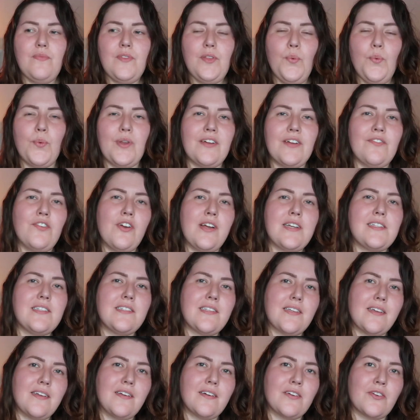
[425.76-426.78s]
Whenever I
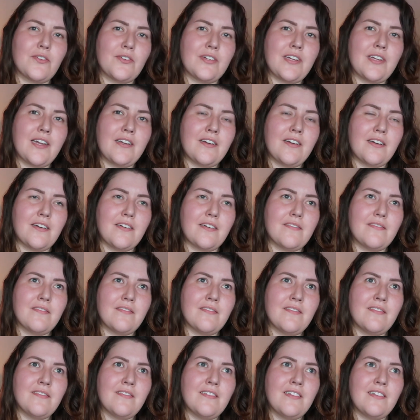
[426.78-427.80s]
see a creator
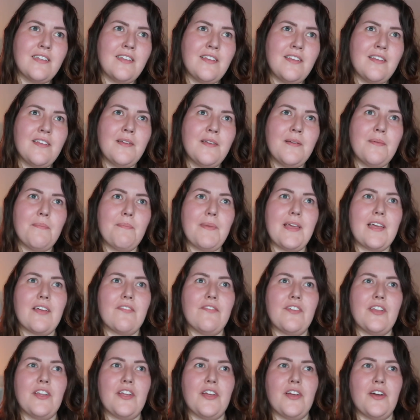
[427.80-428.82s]
make a
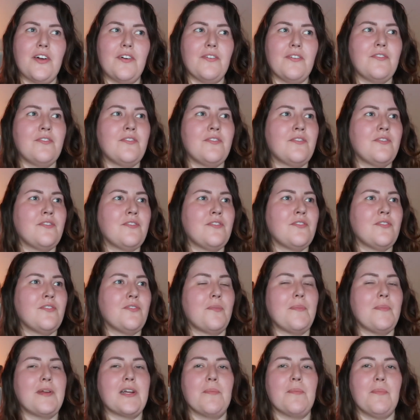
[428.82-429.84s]
video
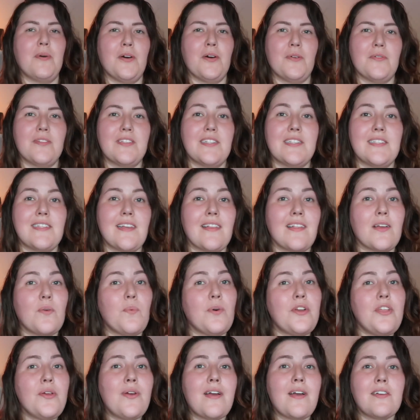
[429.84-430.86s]
or make a post and say like,
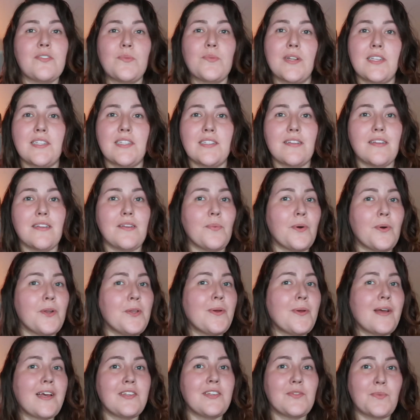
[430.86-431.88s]
what do you guys want to see? What do
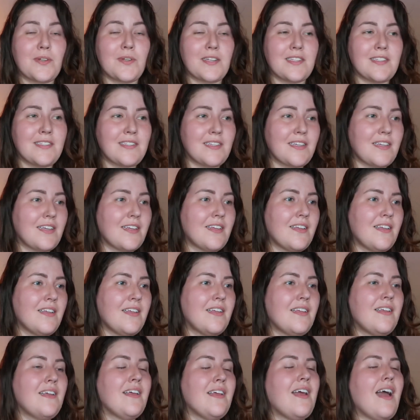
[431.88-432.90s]
you guys want to see?
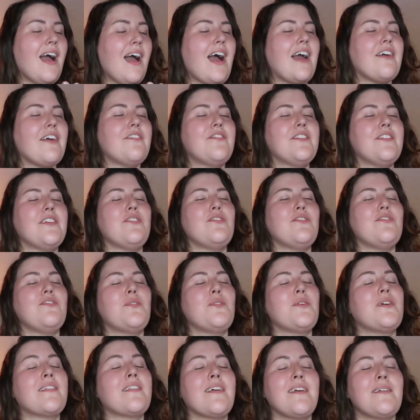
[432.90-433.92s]
I feel
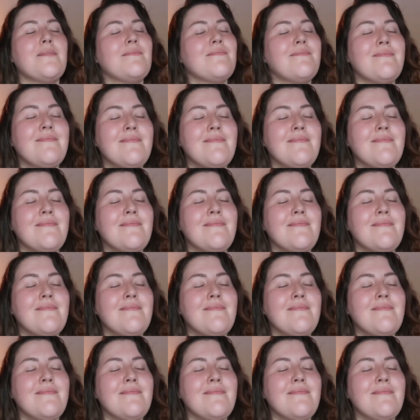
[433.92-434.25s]
for them.